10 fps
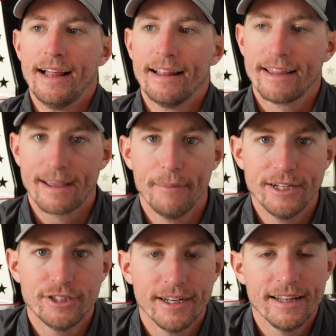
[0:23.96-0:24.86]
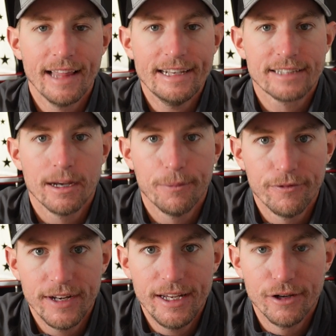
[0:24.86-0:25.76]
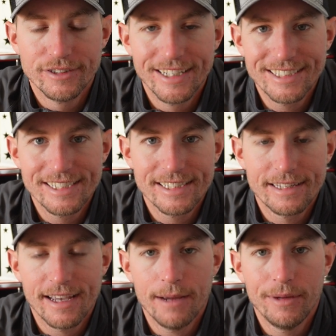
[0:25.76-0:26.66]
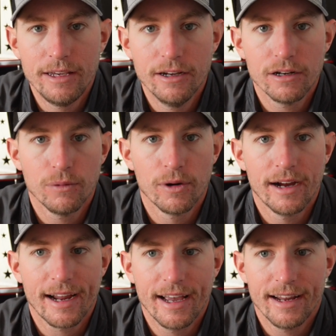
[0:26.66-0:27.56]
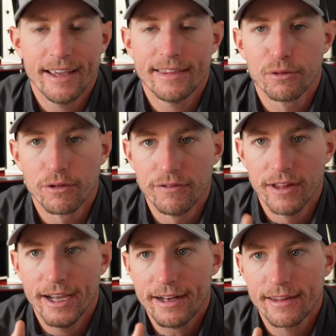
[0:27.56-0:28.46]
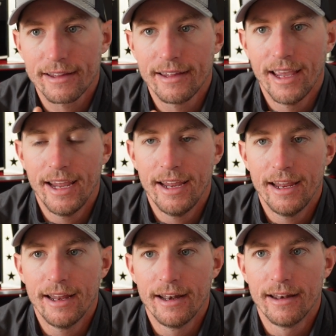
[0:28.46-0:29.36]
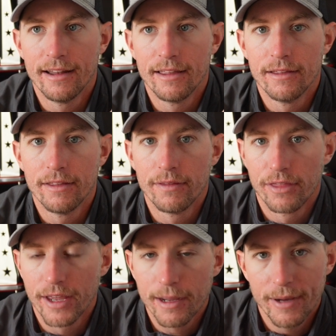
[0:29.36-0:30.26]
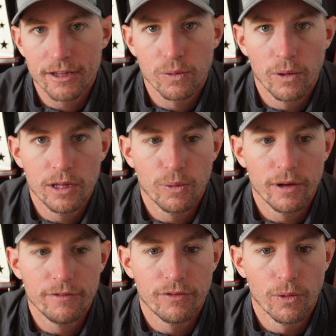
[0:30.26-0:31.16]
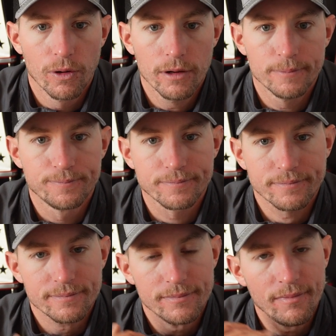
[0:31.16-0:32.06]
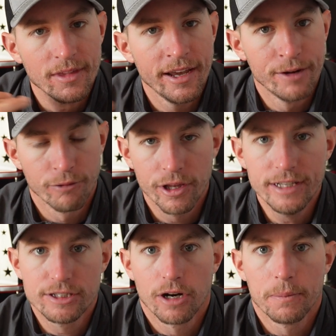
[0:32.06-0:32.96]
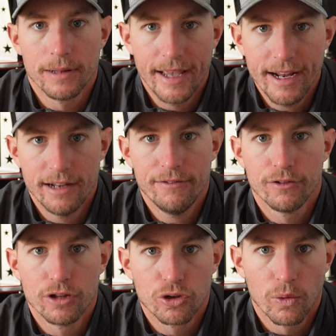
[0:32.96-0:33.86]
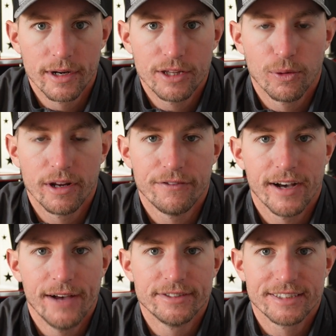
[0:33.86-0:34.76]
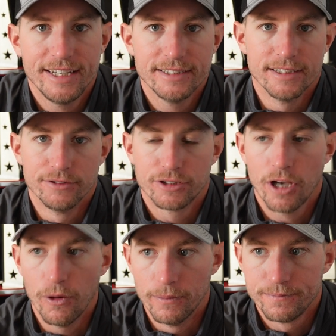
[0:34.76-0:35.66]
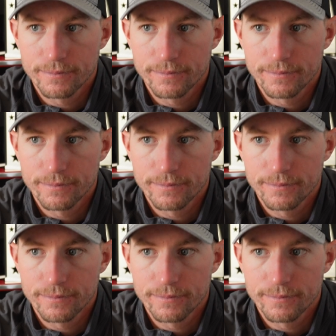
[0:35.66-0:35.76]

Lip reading: like I mentioned in the last couple videos, this is the time of year where I kind of get to reflect and think about 2024 and really start planning for the 2025 season. So